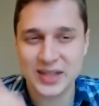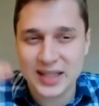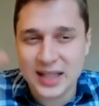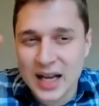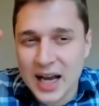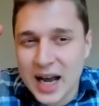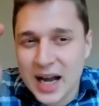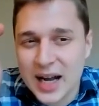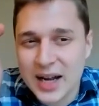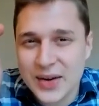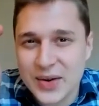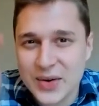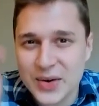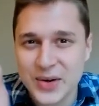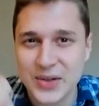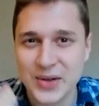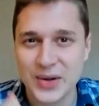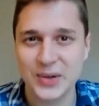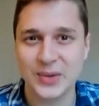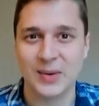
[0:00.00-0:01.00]
under
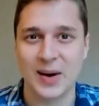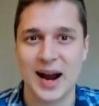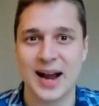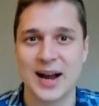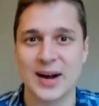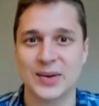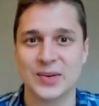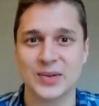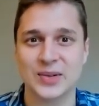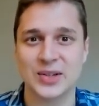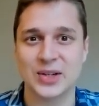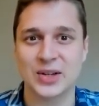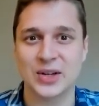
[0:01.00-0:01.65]
the ground.